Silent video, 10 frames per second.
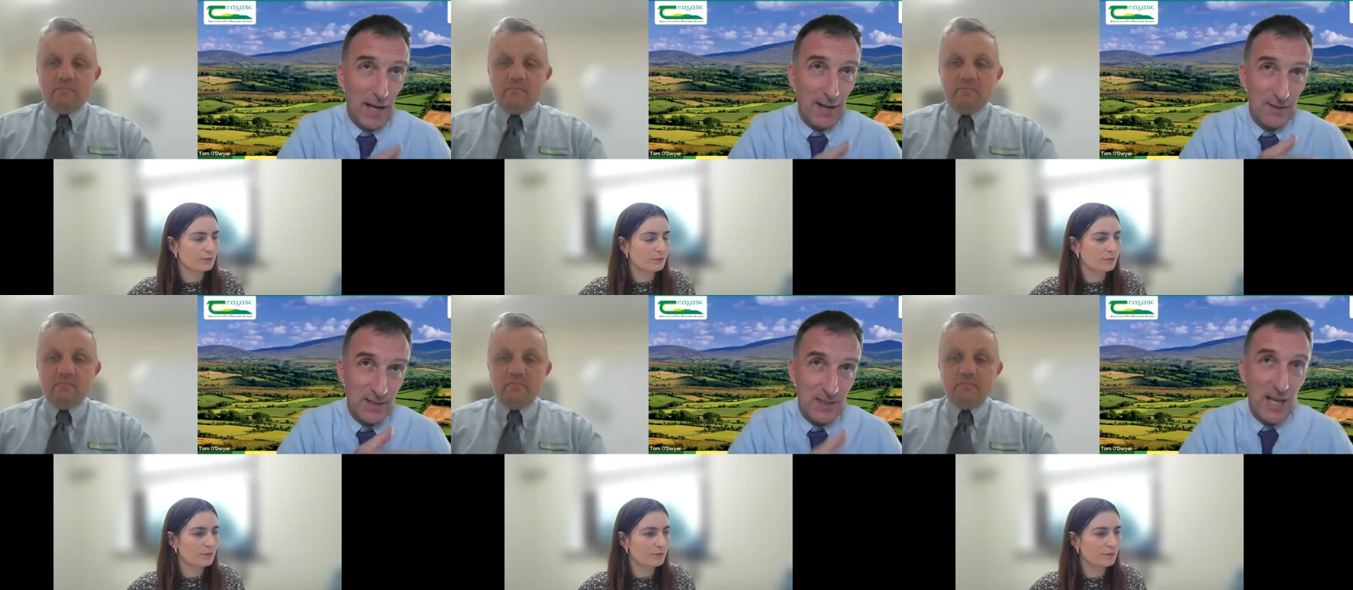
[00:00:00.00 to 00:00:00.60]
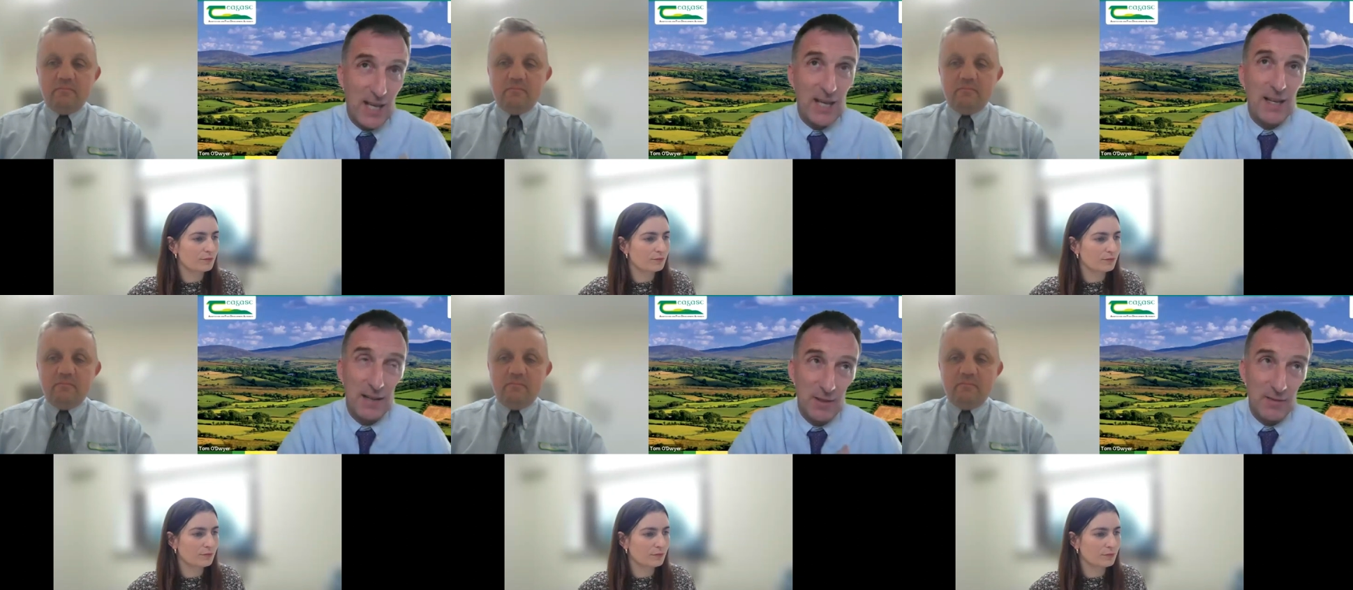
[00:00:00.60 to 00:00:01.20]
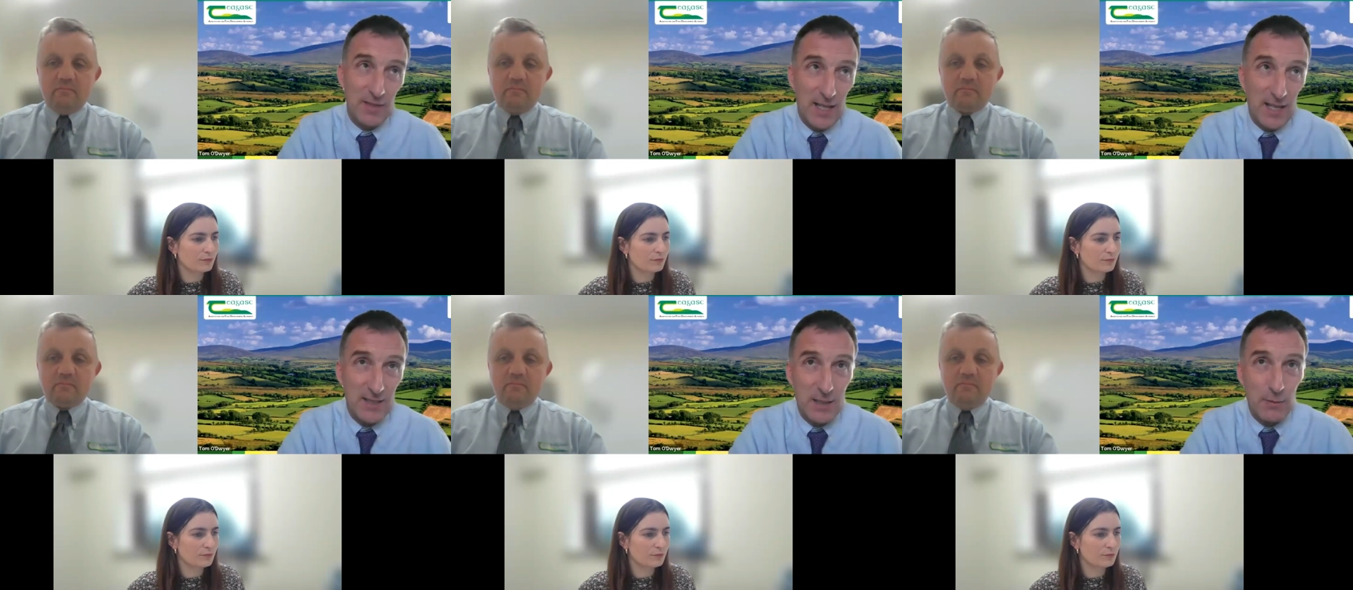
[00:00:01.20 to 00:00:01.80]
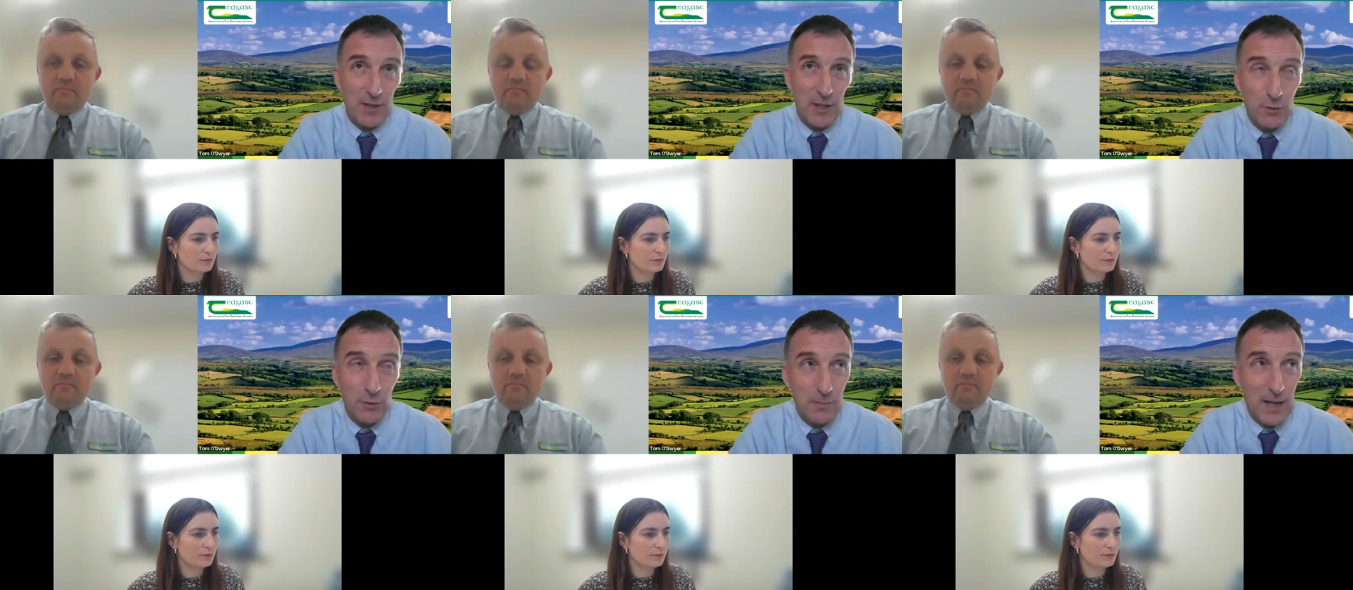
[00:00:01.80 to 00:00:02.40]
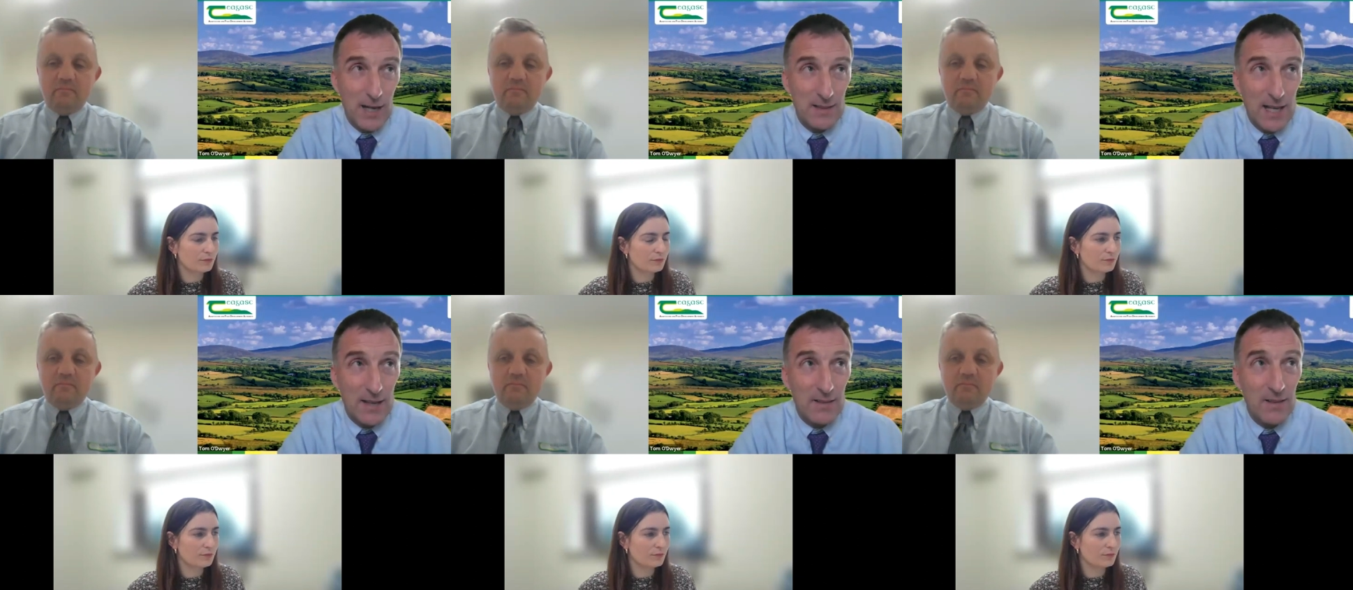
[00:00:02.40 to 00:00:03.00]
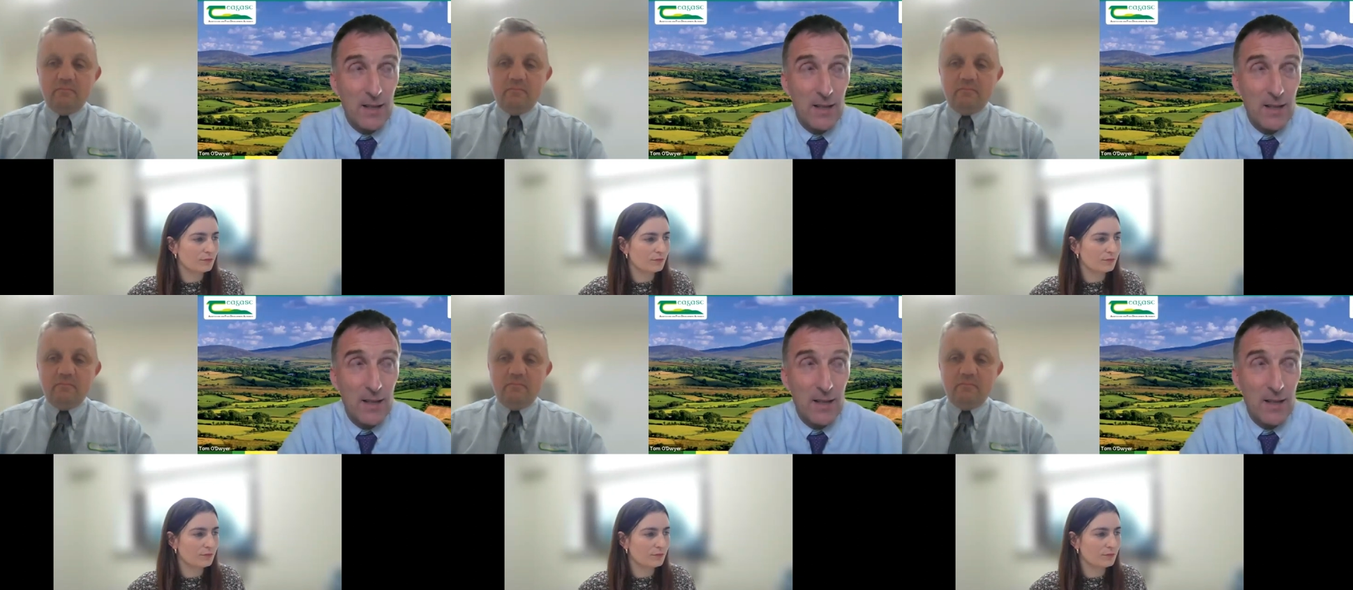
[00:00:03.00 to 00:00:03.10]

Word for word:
Speaker 1: and scale and level of intensity will have a huge impact on that.